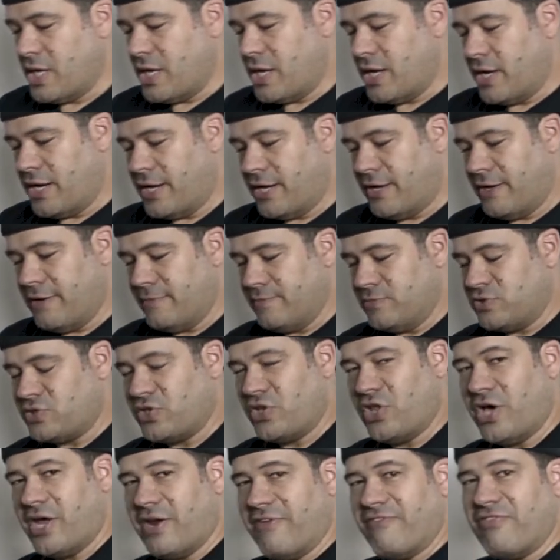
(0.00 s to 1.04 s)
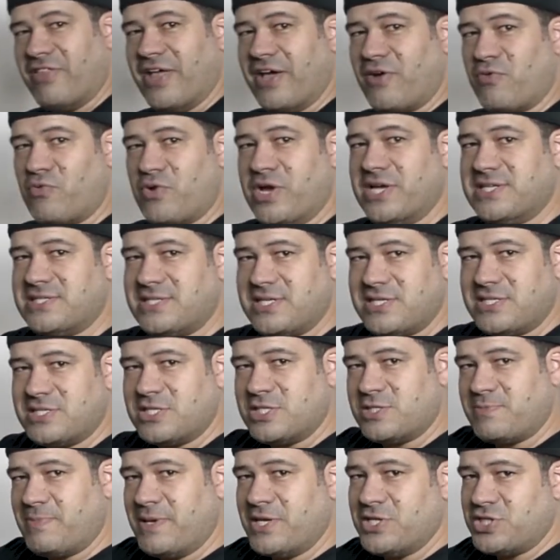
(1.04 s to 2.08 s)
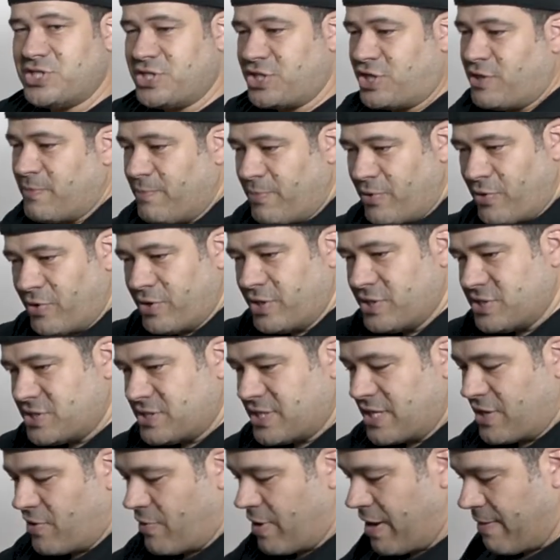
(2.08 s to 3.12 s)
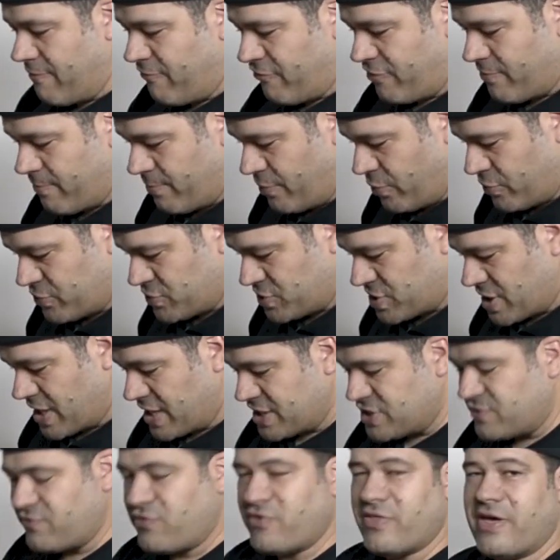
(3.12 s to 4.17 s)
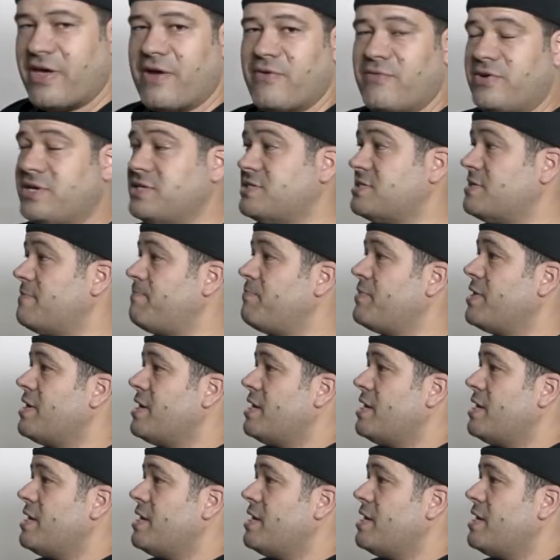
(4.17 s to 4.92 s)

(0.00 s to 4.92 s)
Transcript: So a lot of like racing suspension components, they grab from both sides for that reason.